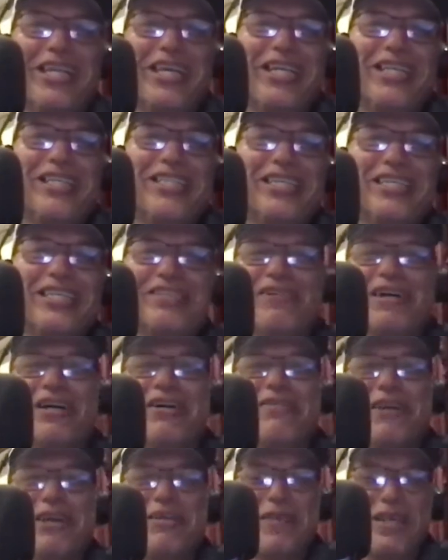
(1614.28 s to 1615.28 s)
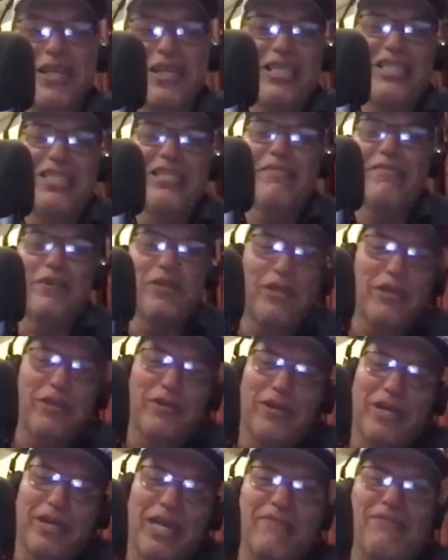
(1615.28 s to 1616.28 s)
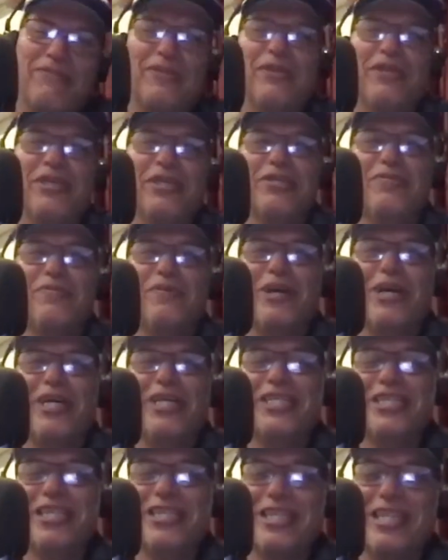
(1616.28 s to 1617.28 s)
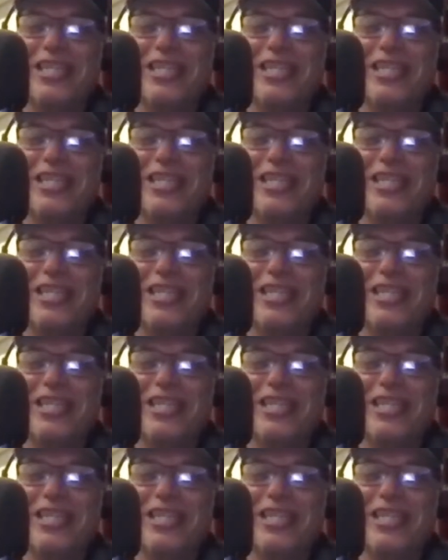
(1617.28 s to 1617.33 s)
that is such a Mike Webb thing. Listen, you're an absolute inspiration.